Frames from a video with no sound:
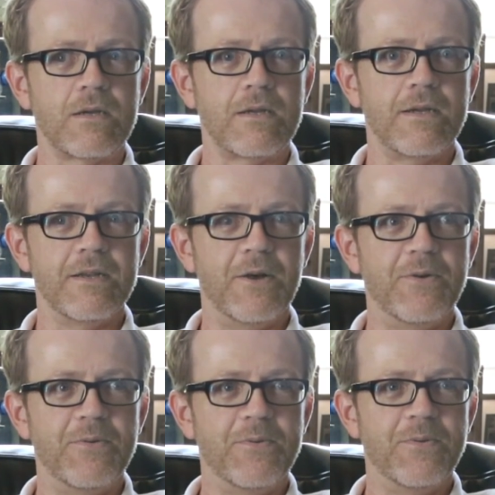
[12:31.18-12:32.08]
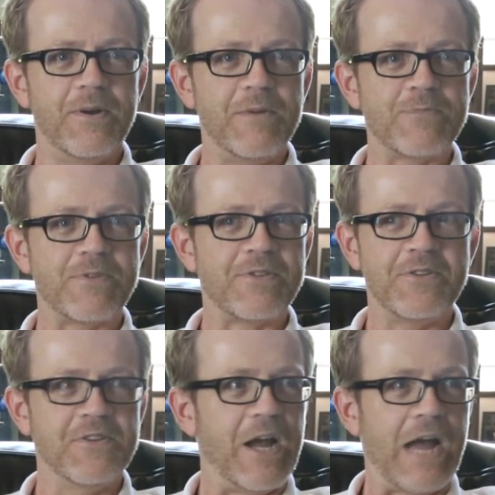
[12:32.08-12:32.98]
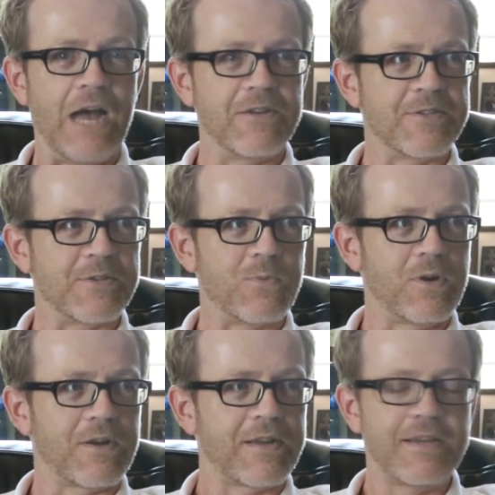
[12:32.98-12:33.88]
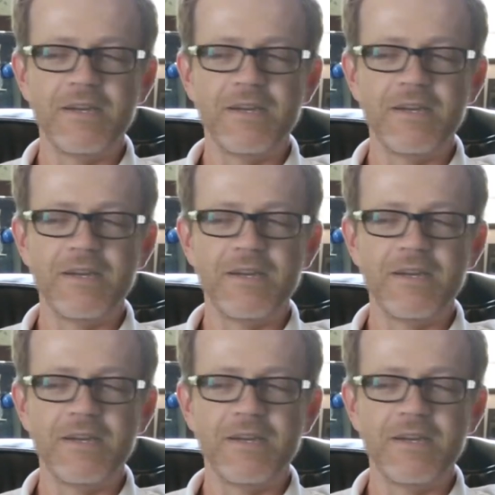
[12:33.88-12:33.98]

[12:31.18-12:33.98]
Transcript: what am I supposed to do now? How does this work?